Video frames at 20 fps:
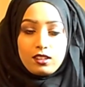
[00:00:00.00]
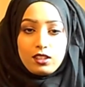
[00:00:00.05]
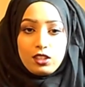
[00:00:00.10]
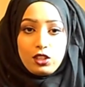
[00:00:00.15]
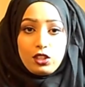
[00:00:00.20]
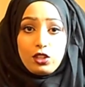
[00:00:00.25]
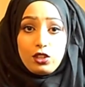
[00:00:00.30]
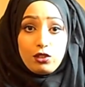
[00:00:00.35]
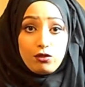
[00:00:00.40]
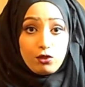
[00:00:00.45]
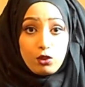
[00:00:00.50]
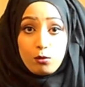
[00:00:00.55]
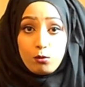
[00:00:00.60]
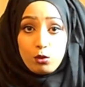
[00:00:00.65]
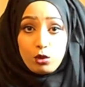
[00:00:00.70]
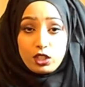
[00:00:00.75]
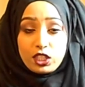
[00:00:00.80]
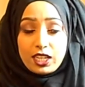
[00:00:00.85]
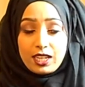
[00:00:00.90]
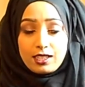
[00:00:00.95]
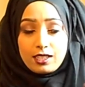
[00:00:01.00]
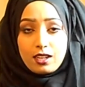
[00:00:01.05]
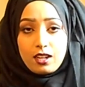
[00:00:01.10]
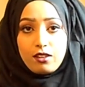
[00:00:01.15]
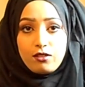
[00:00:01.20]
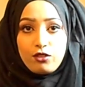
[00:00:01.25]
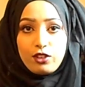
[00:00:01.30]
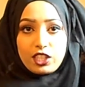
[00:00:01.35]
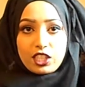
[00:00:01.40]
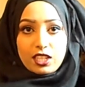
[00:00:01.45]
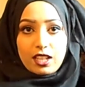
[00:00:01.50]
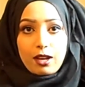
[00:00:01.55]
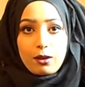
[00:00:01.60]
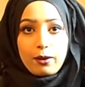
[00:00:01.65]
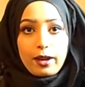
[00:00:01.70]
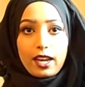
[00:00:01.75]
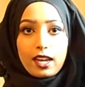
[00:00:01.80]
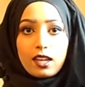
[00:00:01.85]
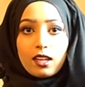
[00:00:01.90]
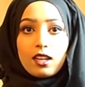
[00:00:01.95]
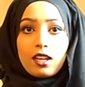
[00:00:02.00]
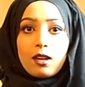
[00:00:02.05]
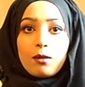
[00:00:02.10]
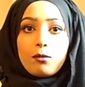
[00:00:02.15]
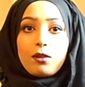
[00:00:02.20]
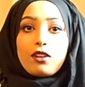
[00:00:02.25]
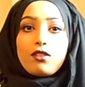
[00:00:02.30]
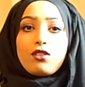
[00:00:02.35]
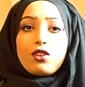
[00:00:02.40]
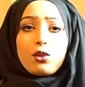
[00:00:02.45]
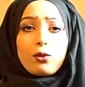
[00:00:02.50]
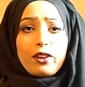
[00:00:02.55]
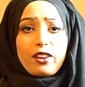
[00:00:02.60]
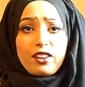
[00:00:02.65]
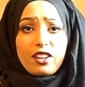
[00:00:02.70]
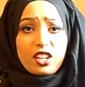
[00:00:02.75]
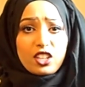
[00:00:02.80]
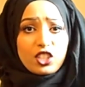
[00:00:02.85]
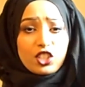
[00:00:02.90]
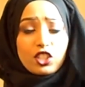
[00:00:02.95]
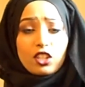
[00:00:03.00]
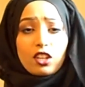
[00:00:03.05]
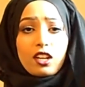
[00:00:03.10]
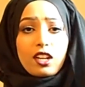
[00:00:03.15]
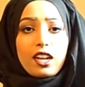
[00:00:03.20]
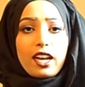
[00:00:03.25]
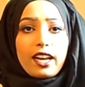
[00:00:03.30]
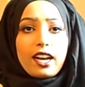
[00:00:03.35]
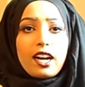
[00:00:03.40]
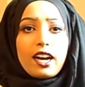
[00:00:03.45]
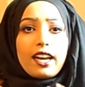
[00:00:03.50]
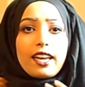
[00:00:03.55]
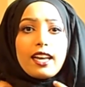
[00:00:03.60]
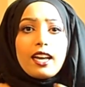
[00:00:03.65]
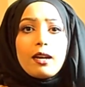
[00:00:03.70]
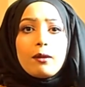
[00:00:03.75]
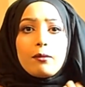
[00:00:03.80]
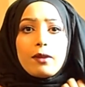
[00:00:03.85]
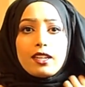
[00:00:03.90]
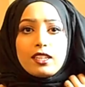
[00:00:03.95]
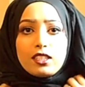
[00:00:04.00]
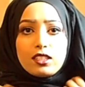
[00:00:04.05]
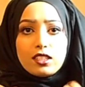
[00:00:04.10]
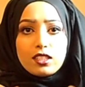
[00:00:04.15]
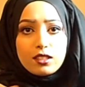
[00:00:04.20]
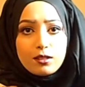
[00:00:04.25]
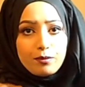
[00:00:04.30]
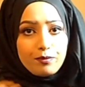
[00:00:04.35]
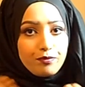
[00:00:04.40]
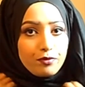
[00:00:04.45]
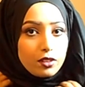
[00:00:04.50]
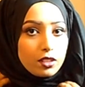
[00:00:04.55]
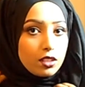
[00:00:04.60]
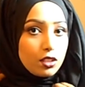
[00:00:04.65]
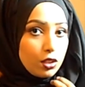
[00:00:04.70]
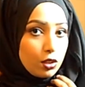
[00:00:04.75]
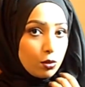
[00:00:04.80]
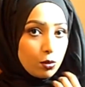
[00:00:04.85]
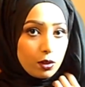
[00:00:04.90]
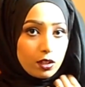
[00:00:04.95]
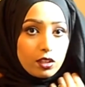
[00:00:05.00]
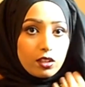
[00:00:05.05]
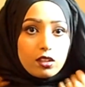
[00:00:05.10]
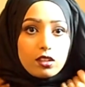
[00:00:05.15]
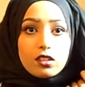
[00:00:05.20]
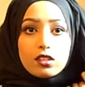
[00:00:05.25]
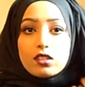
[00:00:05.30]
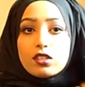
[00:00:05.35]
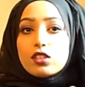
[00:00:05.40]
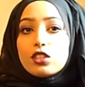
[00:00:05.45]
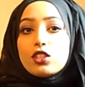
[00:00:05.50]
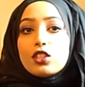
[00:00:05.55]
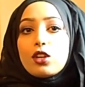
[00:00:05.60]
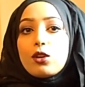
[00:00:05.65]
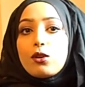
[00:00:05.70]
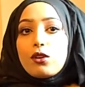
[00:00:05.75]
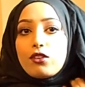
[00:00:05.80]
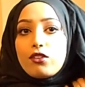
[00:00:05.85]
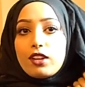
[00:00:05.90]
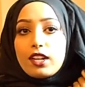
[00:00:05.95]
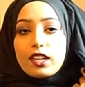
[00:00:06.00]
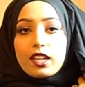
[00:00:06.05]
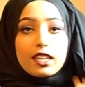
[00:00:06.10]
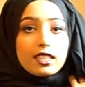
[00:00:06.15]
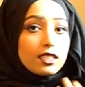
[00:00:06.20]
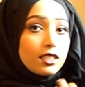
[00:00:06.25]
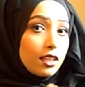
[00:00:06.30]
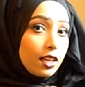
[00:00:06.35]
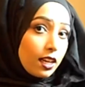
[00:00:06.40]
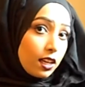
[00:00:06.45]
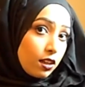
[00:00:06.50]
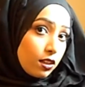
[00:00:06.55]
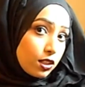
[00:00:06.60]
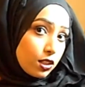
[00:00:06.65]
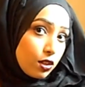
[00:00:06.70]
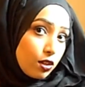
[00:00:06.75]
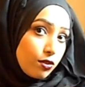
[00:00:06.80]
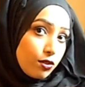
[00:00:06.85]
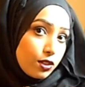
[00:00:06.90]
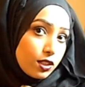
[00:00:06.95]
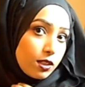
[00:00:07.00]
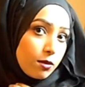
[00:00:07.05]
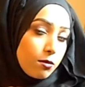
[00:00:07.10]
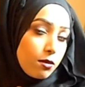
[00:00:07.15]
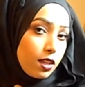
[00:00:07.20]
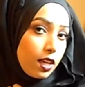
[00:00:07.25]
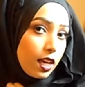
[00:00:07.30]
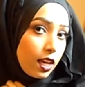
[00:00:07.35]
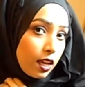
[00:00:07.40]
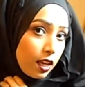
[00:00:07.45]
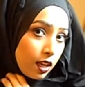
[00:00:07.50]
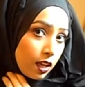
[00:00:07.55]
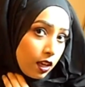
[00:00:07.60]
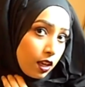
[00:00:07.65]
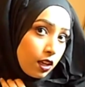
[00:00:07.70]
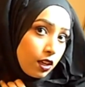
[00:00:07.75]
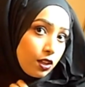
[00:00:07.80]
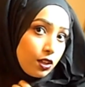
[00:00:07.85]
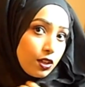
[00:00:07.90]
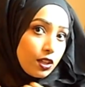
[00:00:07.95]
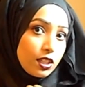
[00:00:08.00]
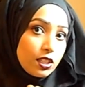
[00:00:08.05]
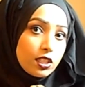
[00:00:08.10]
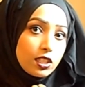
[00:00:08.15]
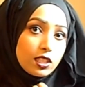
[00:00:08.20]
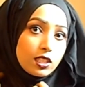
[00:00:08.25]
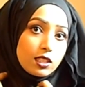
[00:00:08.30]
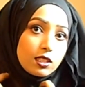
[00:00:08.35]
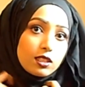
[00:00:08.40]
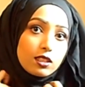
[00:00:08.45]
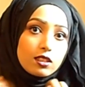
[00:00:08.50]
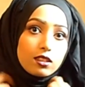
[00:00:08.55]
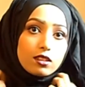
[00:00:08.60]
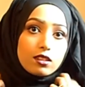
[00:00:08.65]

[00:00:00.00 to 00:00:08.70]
you know you've got more chest coverage that way, but if you're wearing a shirt like I am and you want to show a really nice necklace off or something, you can just